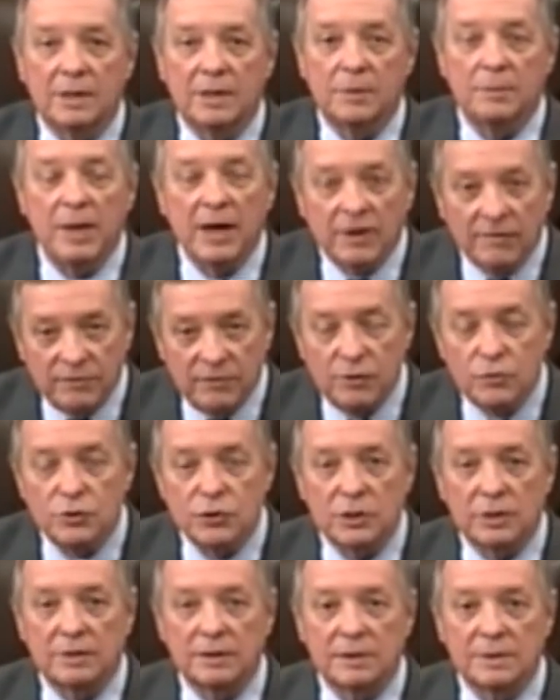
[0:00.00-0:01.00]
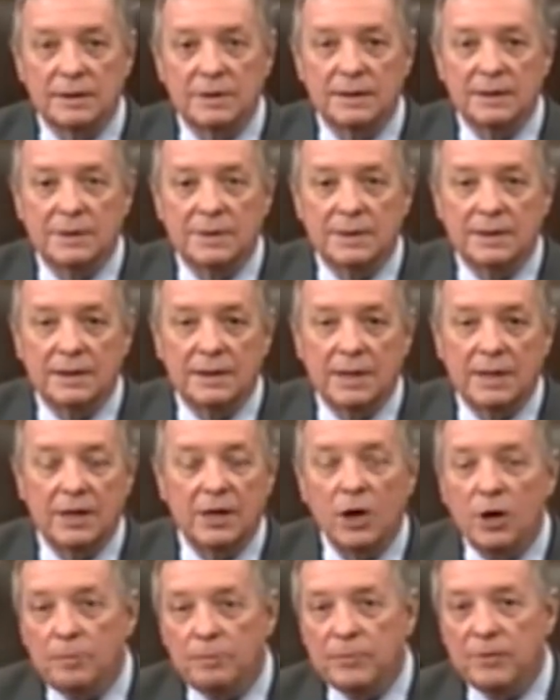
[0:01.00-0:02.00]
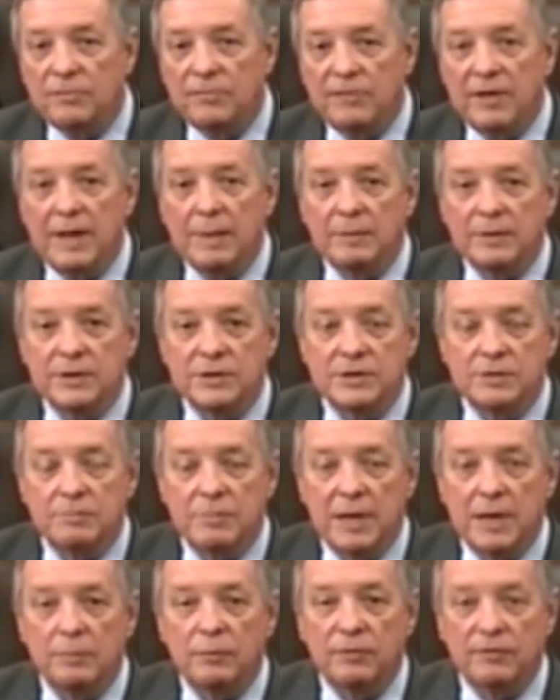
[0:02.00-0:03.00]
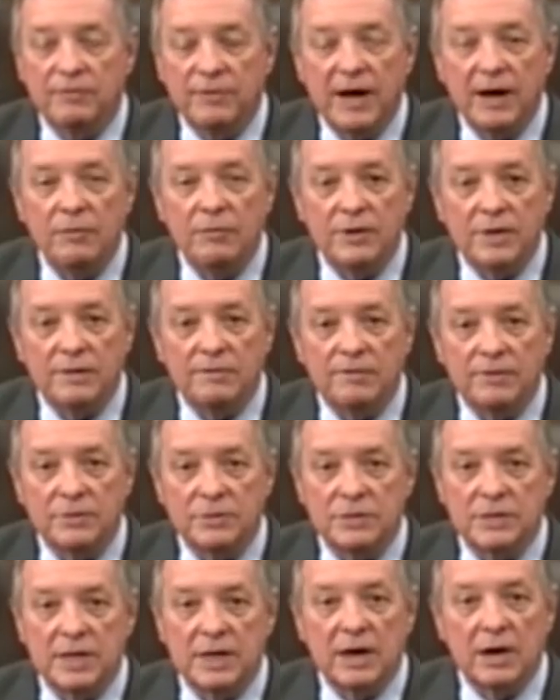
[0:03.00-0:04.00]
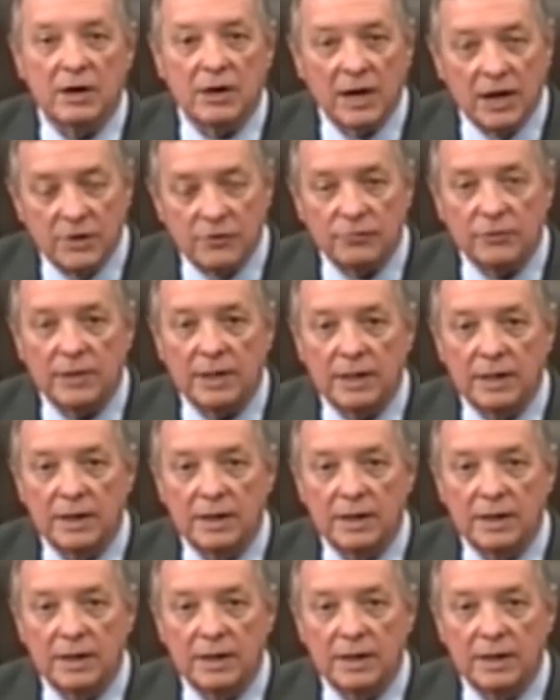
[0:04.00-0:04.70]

to make a future, and to help their families have made a profound difference in our country